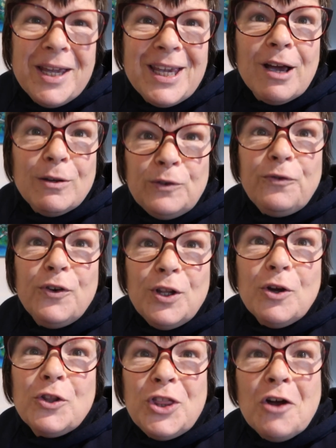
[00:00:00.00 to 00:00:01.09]
He goes full
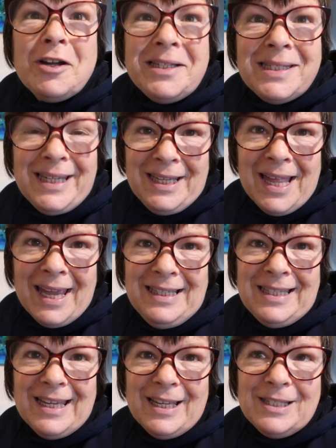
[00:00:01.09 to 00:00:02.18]
on
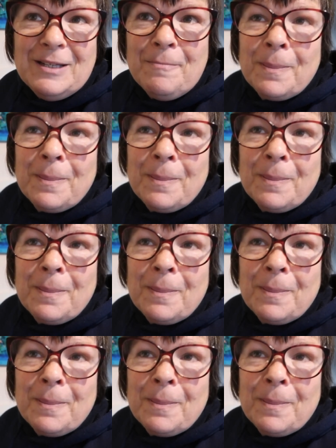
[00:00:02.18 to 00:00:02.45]
1980s.